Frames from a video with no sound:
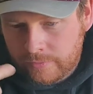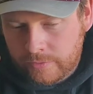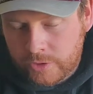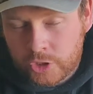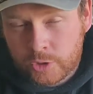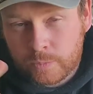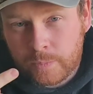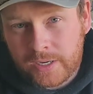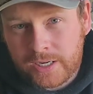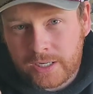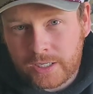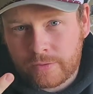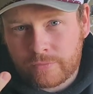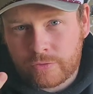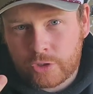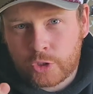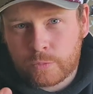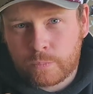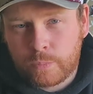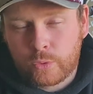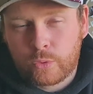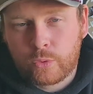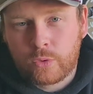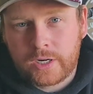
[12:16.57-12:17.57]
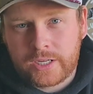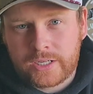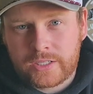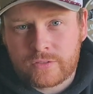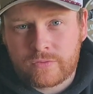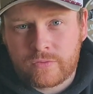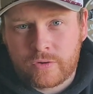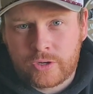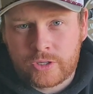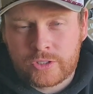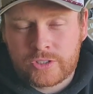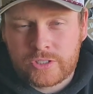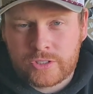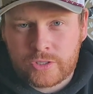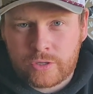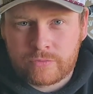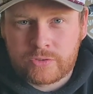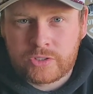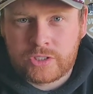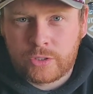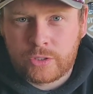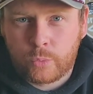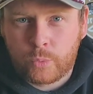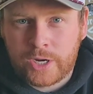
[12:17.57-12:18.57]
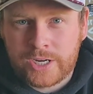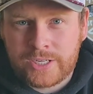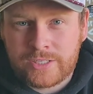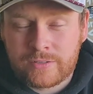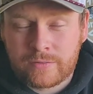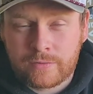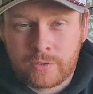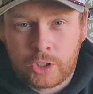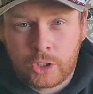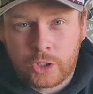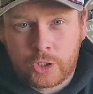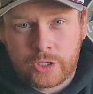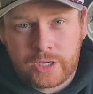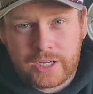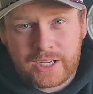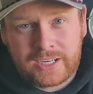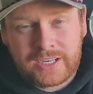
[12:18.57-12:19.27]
spinning of the spool is versus obviously the weight of the lure.